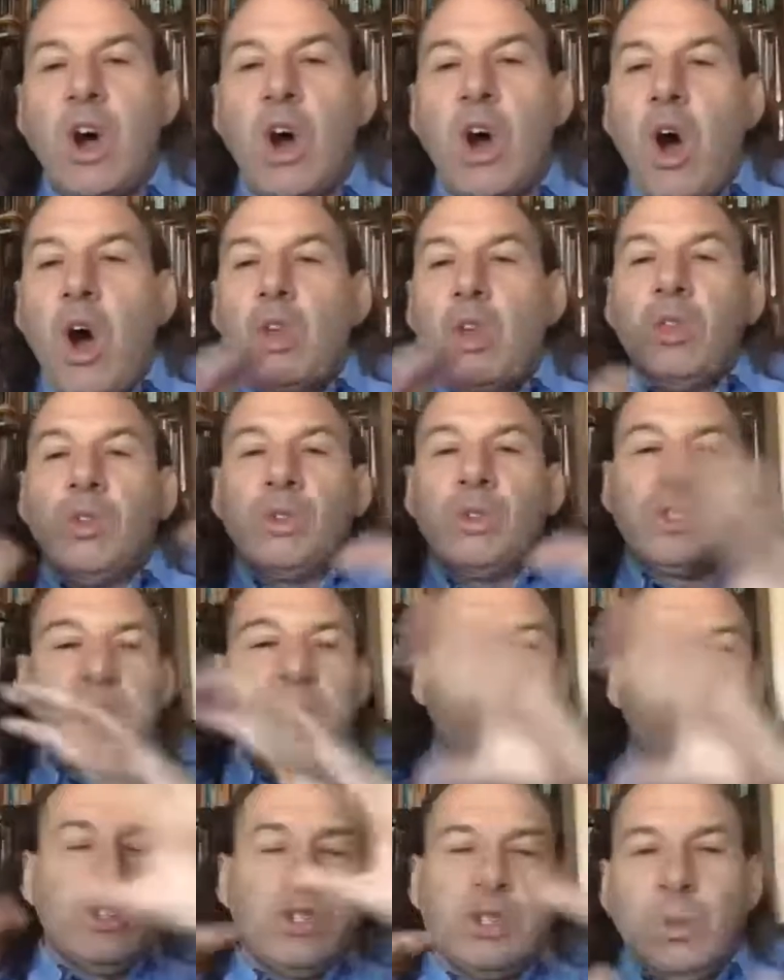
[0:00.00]
all those
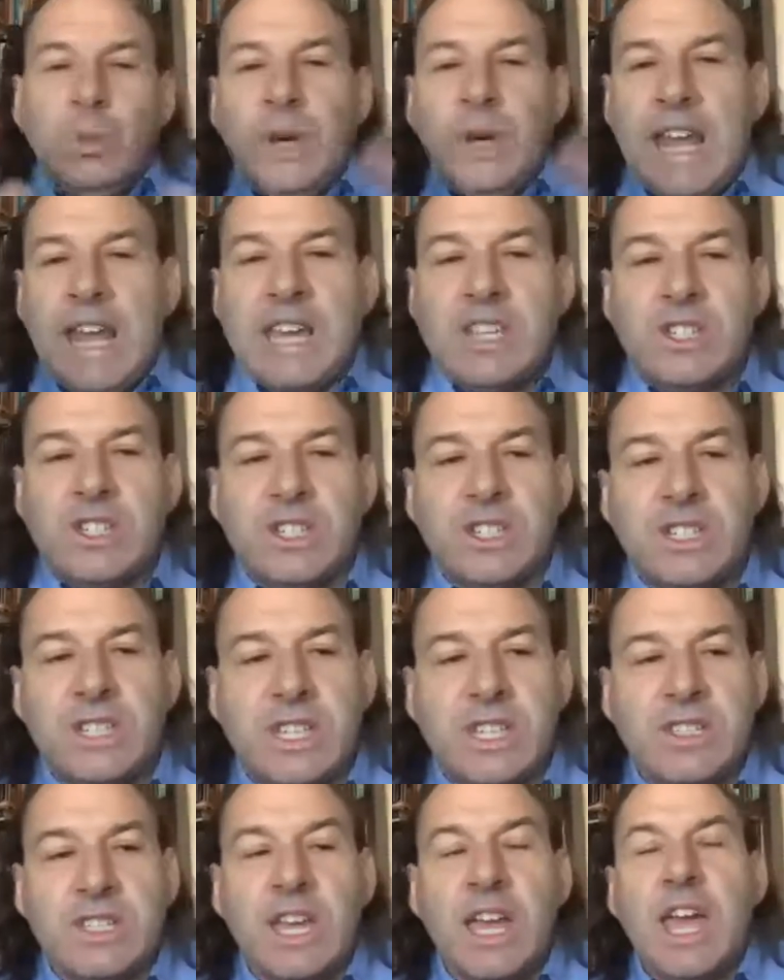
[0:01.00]
different UN
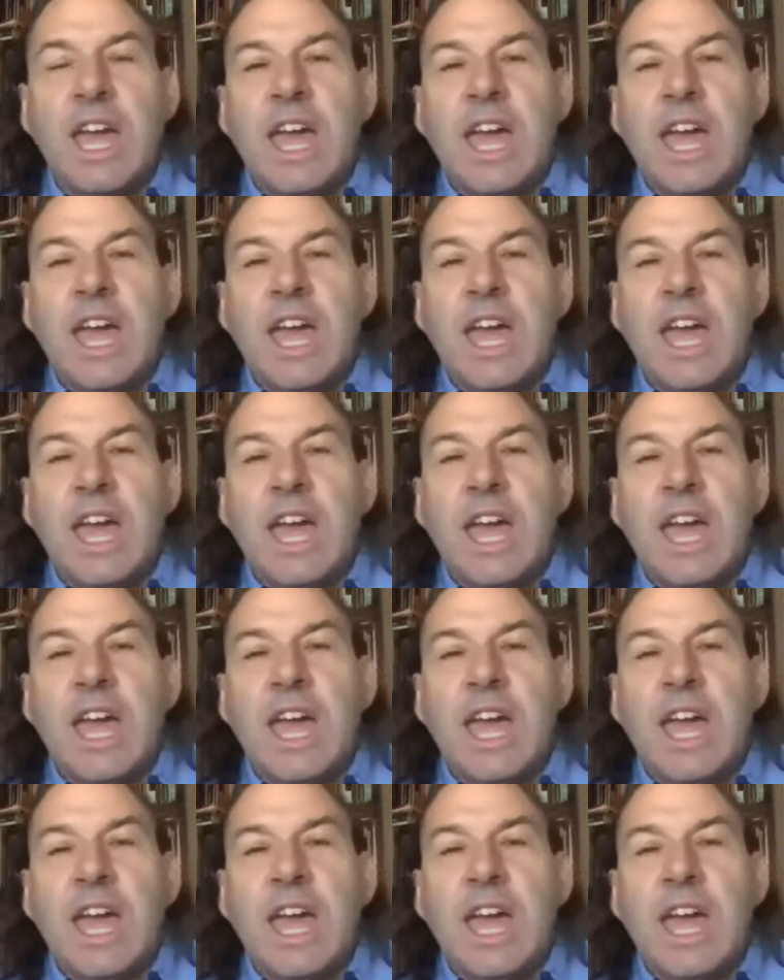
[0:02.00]
agencies,